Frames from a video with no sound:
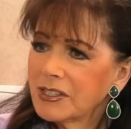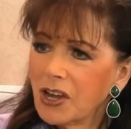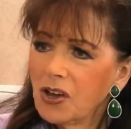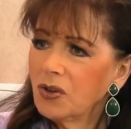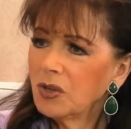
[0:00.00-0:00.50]

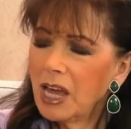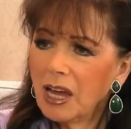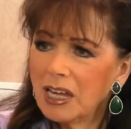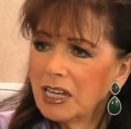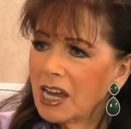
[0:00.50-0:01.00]
so,
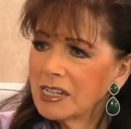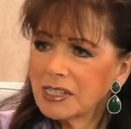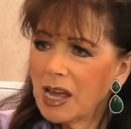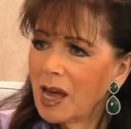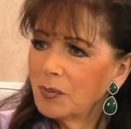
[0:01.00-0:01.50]
yeah, it
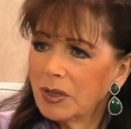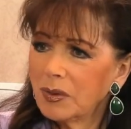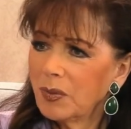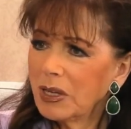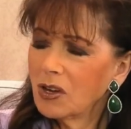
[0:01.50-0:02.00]
has to
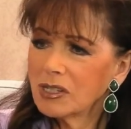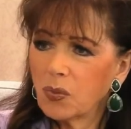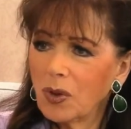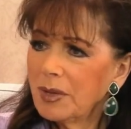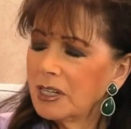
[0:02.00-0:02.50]
happen
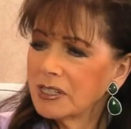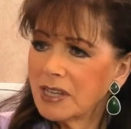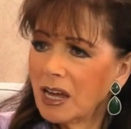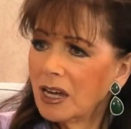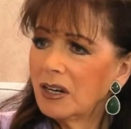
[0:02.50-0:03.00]
because women
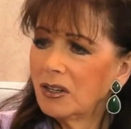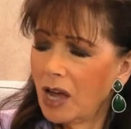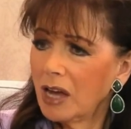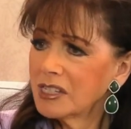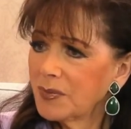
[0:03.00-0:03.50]

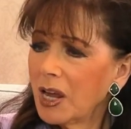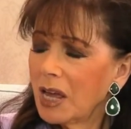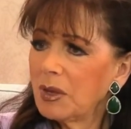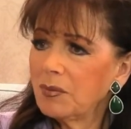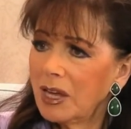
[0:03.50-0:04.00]
are smart.
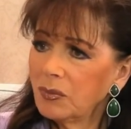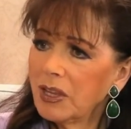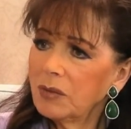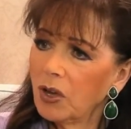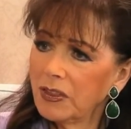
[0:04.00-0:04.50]
I mean,
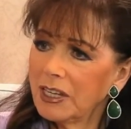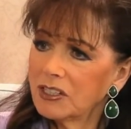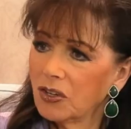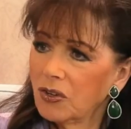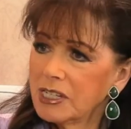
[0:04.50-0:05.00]
men, they want their
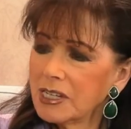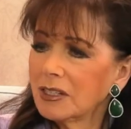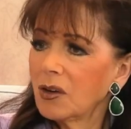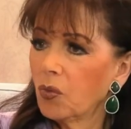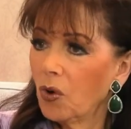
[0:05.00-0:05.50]
toys,
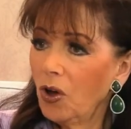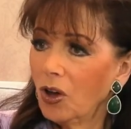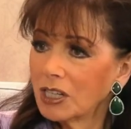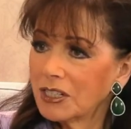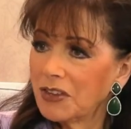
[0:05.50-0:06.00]
and
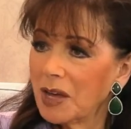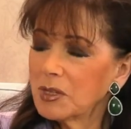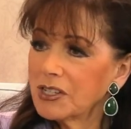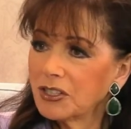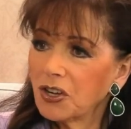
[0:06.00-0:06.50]
war to
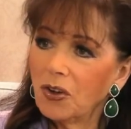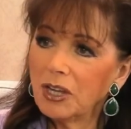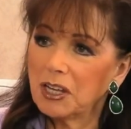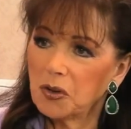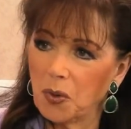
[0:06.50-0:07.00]
them is a
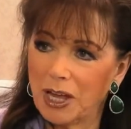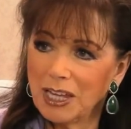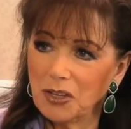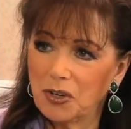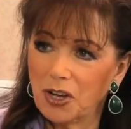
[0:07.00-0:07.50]
toy in a way, you